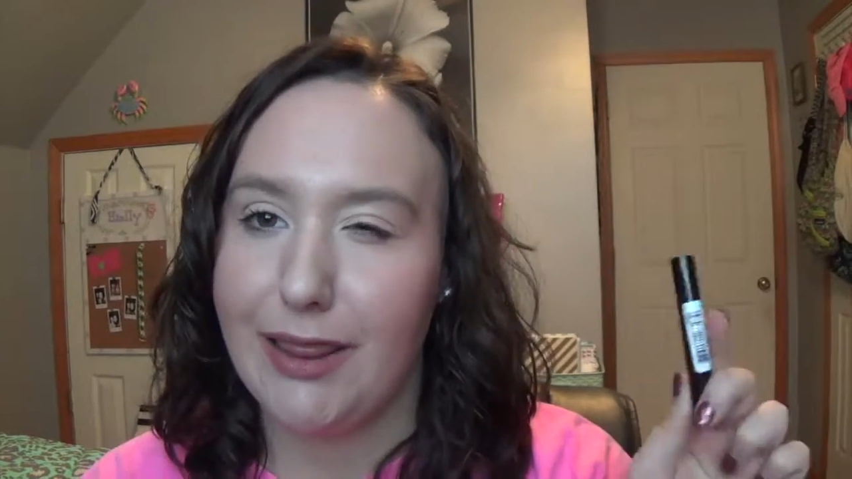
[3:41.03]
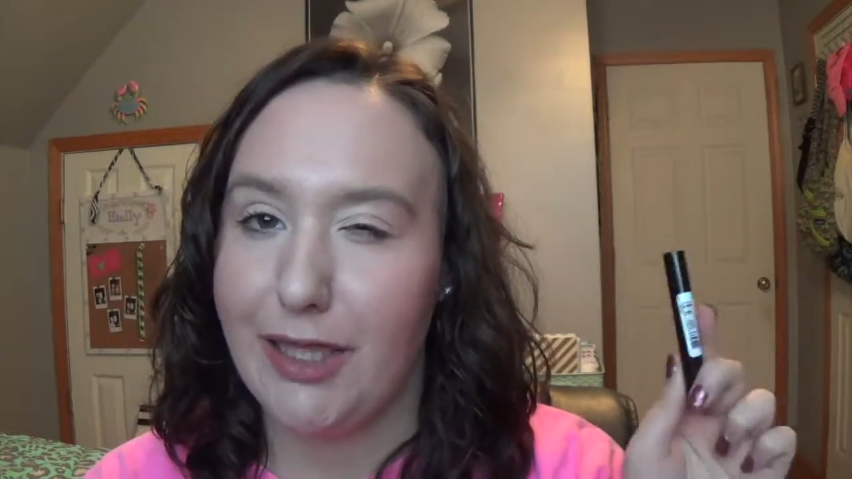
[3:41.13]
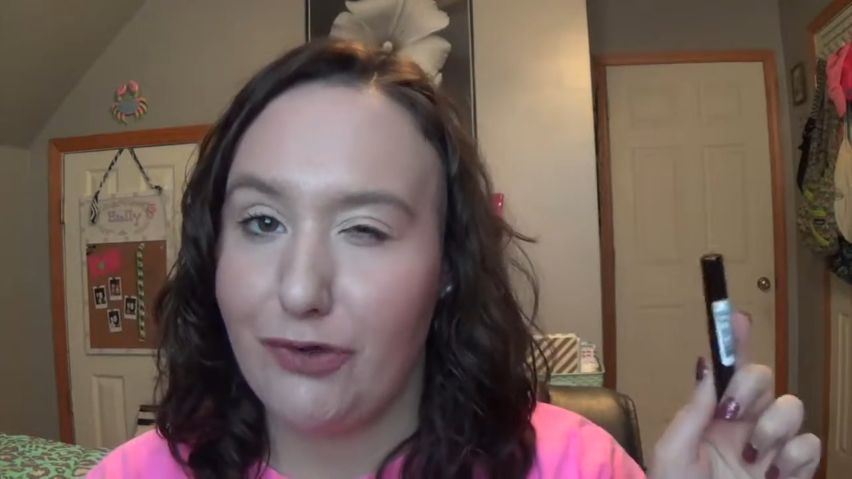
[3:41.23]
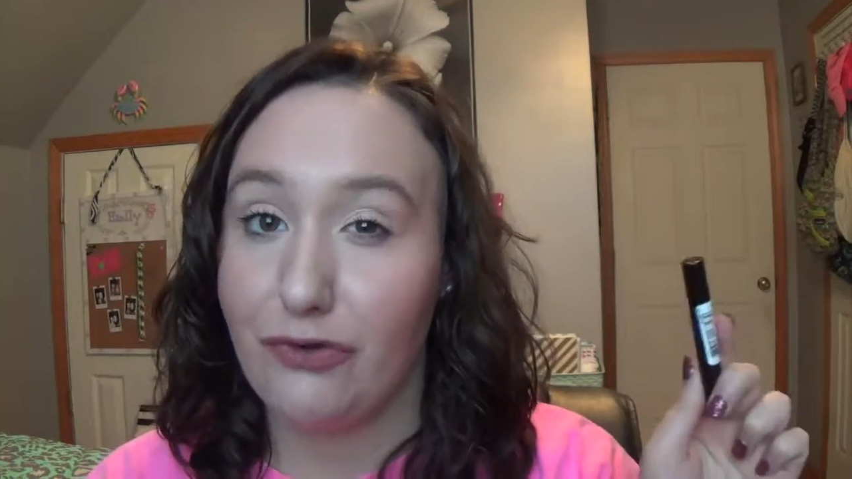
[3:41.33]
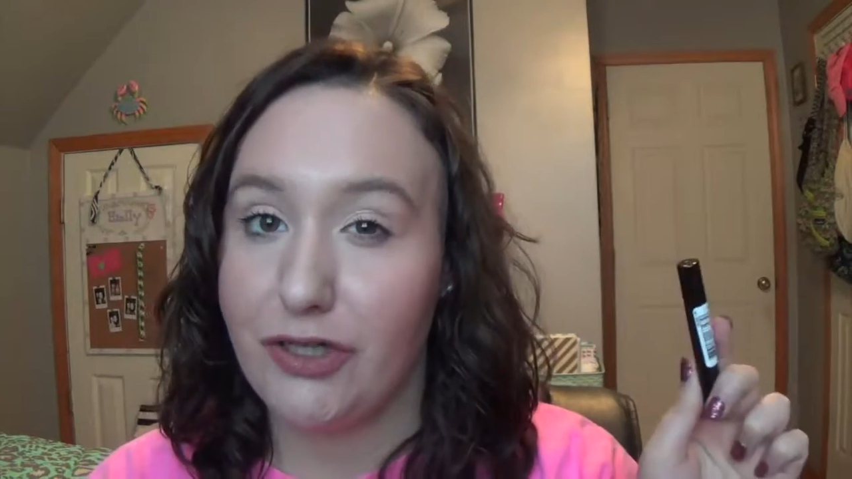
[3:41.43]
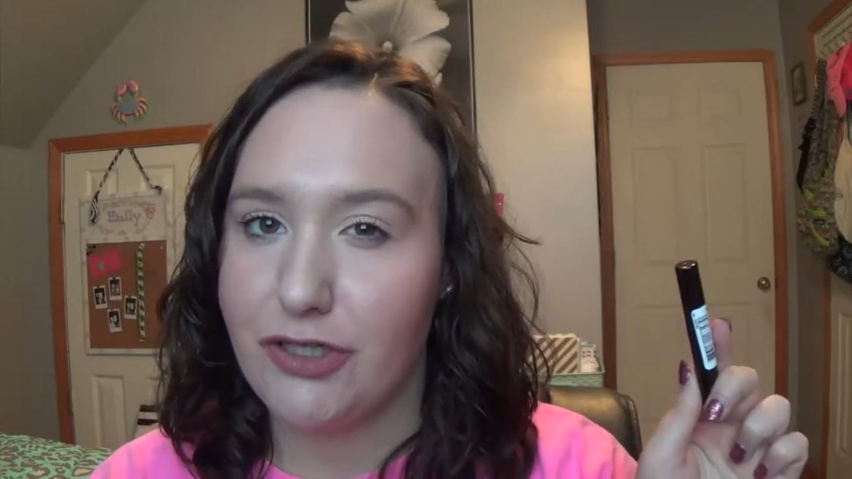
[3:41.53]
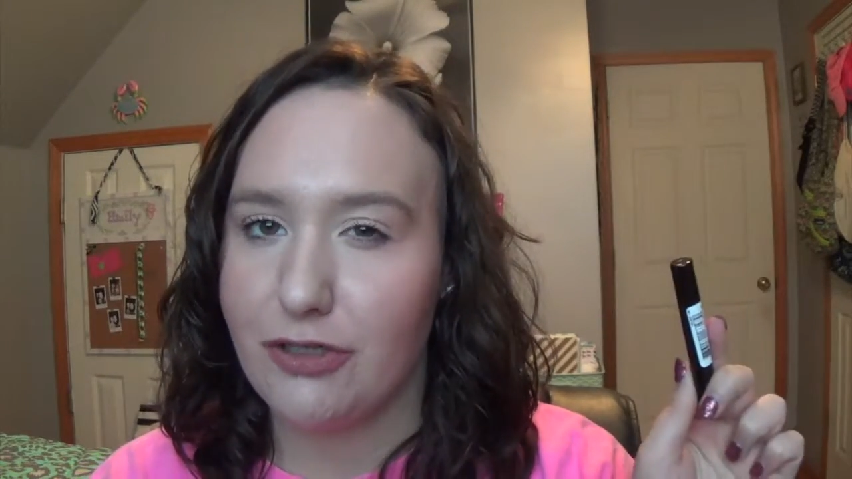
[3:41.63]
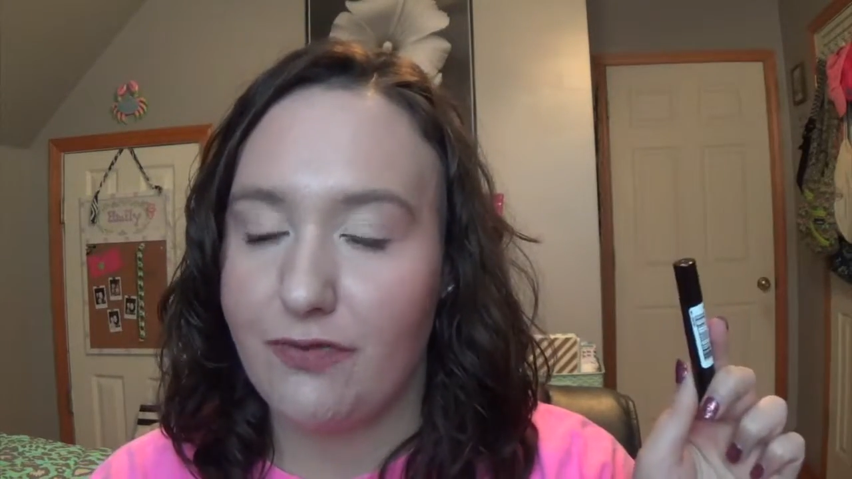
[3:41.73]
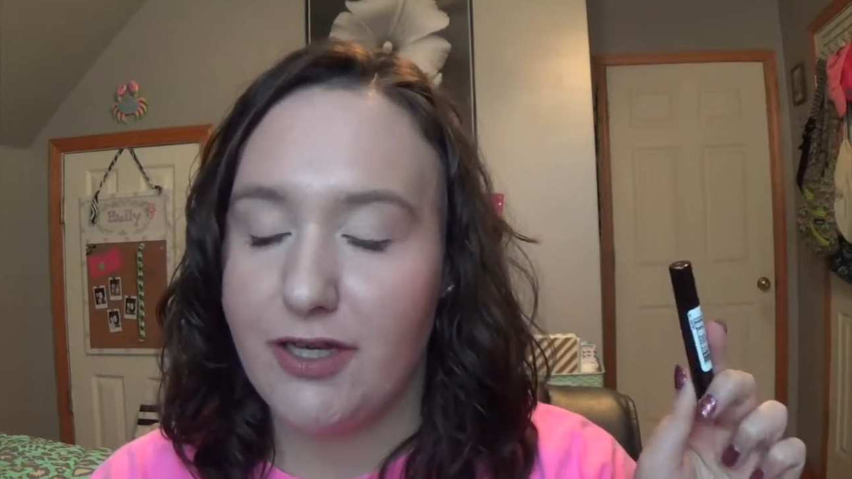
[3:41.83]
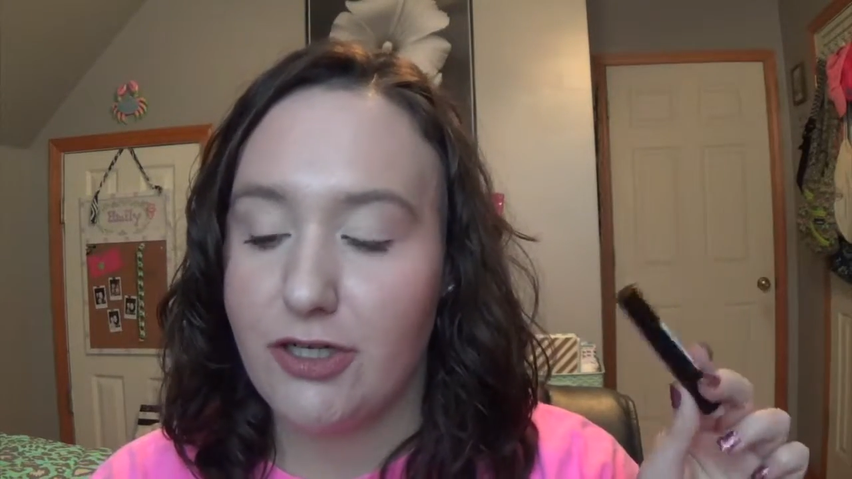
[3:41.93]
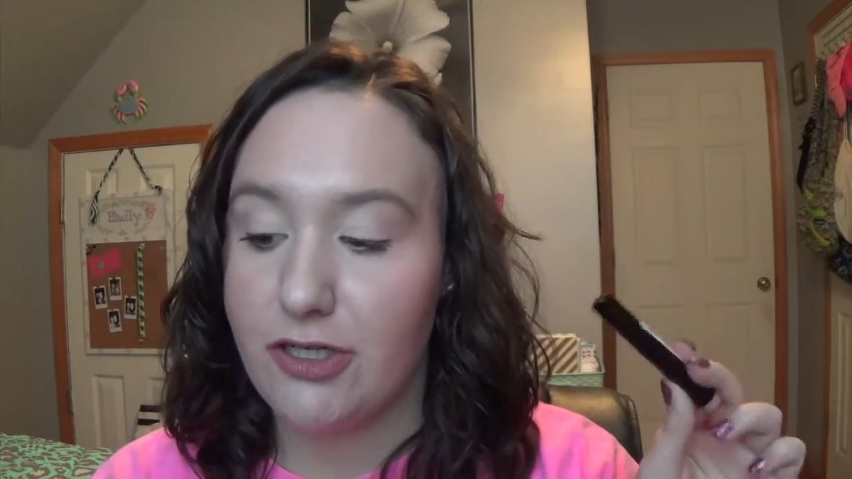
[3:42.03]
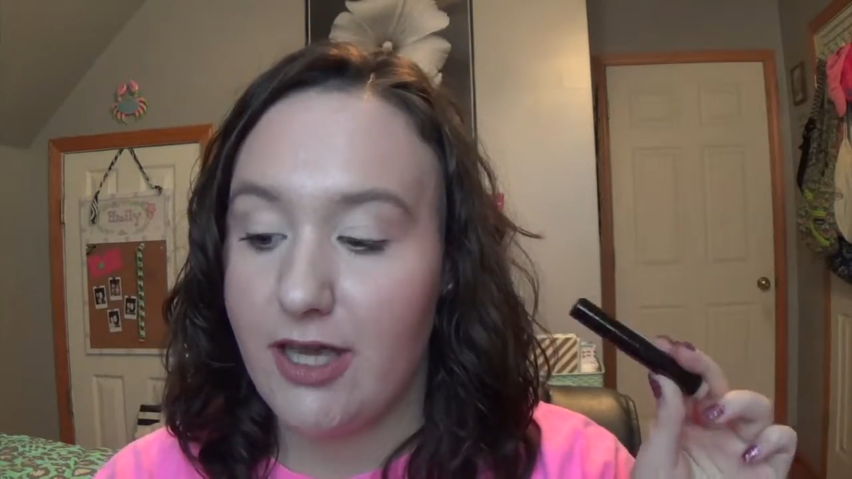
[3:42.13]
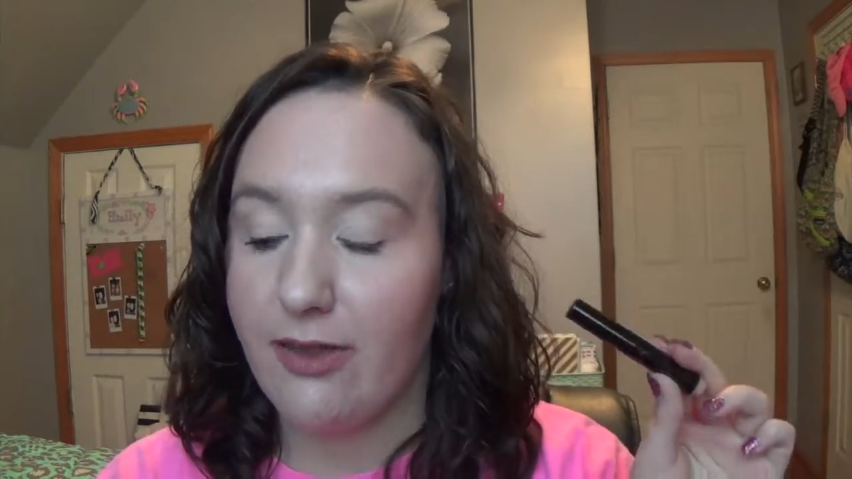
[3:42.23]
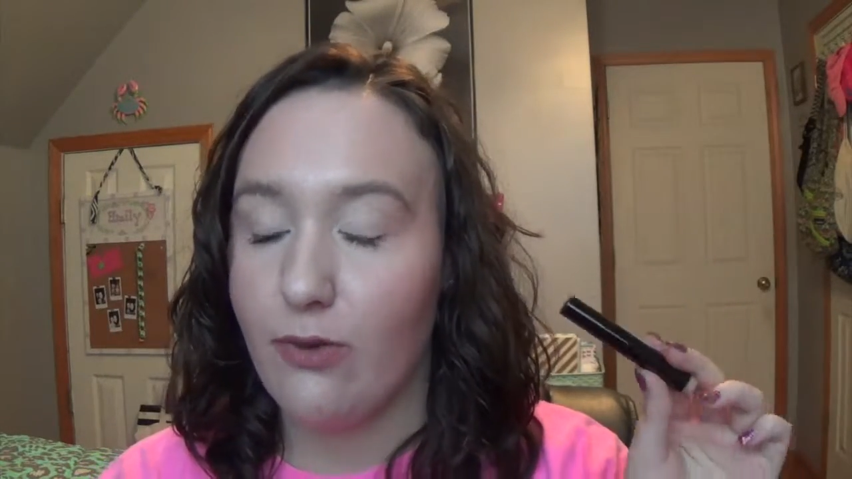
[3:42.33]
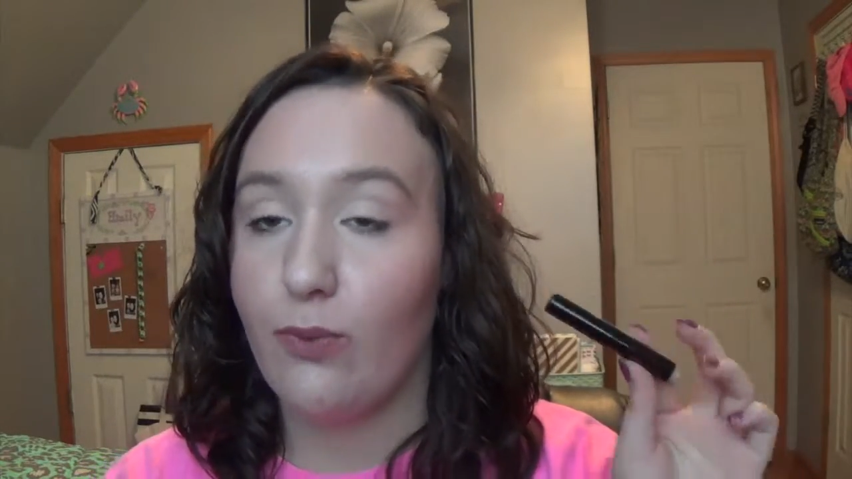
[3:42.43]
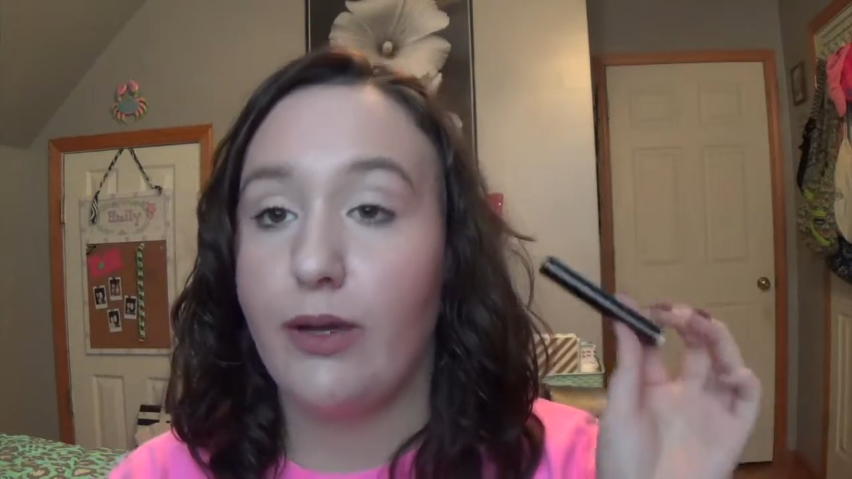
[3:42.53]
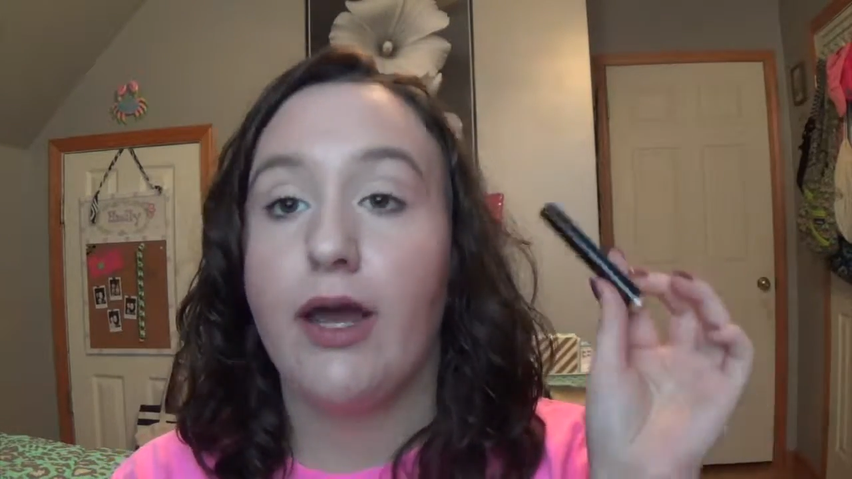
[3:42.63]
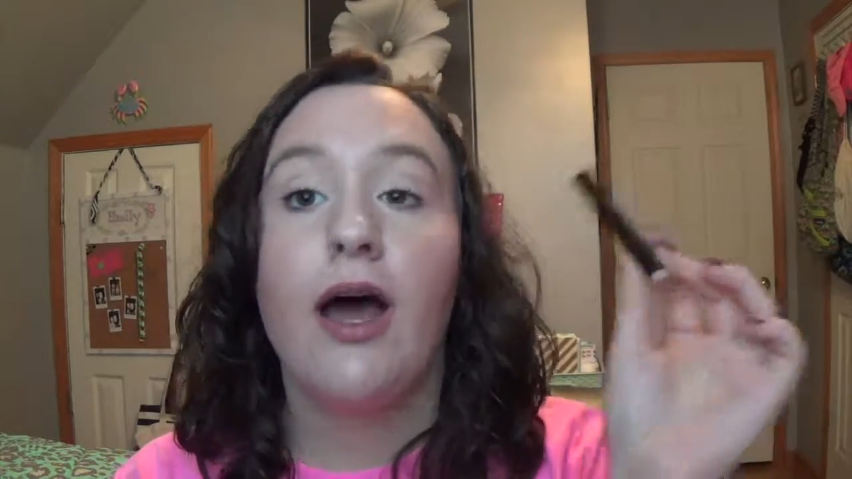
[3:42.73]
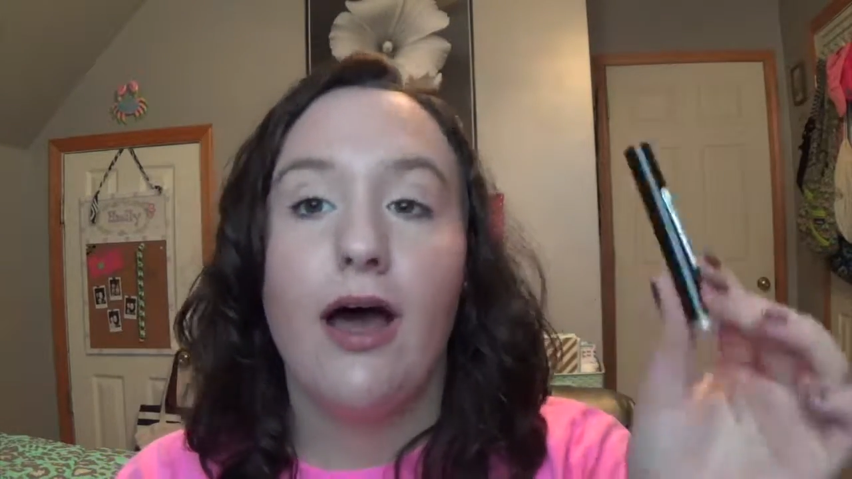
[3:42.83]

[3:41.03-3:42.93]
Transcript: literally just finished the other one,